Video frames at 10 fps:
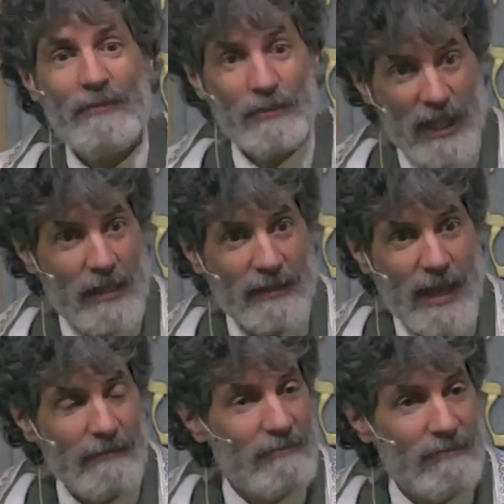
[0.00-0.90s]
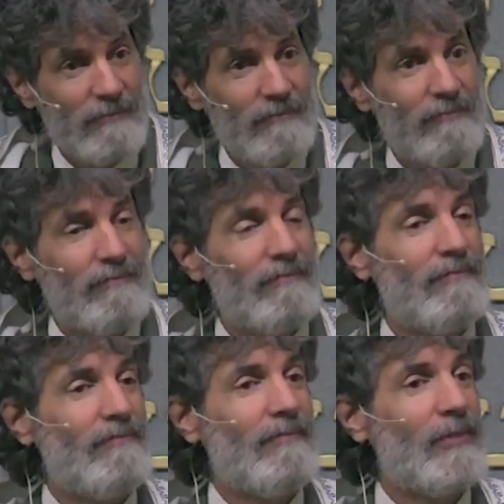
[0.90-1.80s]
in saying that,
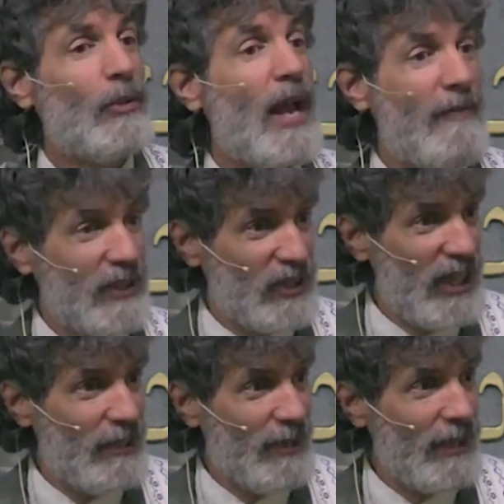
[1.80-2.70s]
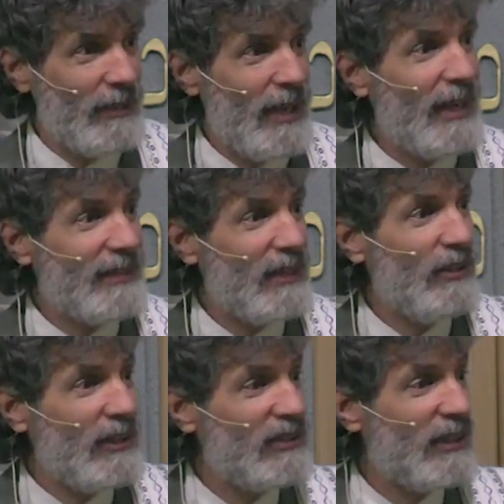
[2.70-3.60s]
don't have to sin, right? I tell you
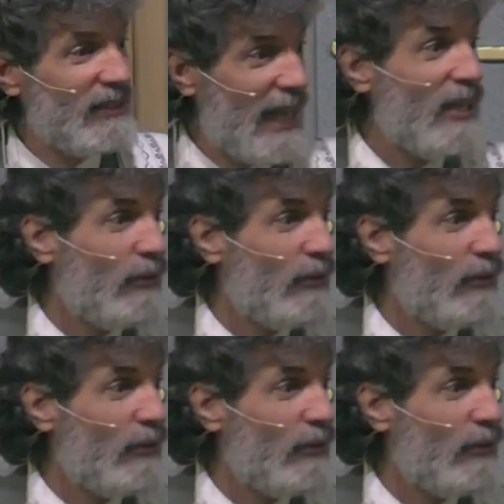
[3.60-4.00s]
these things that